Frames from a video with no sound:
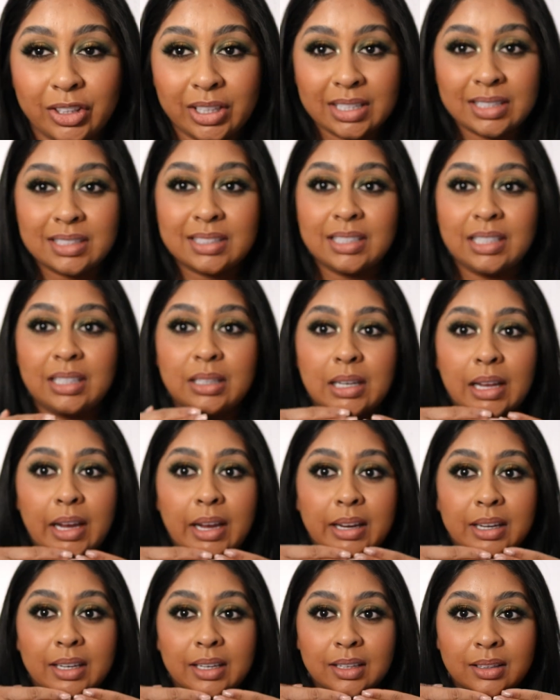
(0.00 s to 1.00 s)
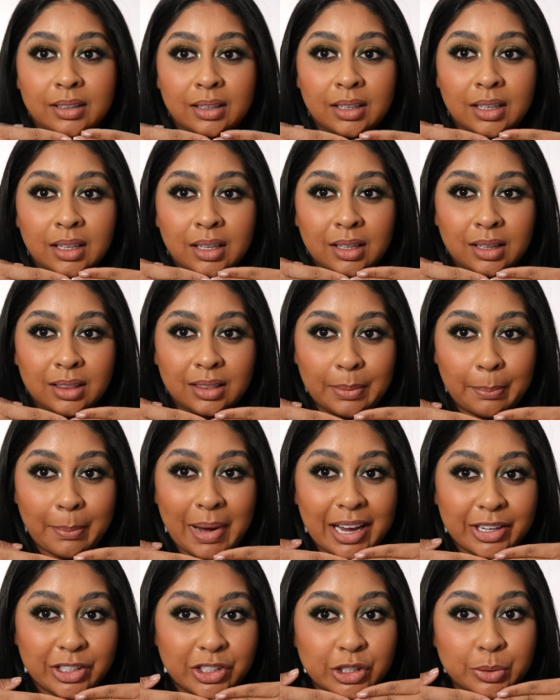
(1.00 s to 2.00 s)
you can see like the
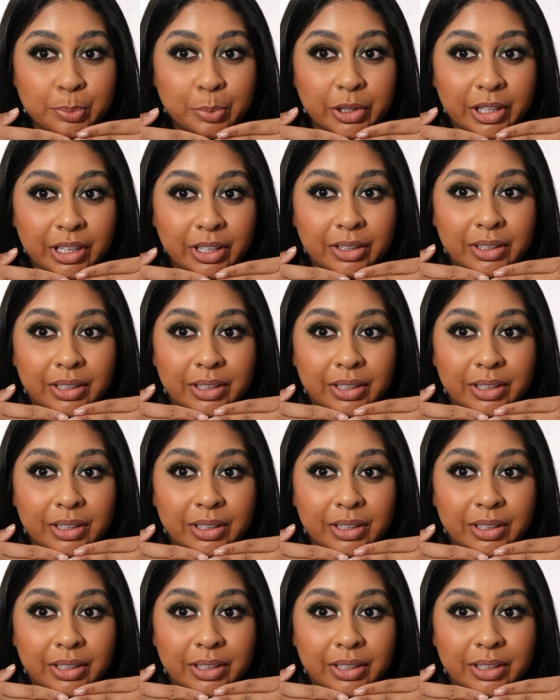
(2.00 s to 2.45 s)
match is pretty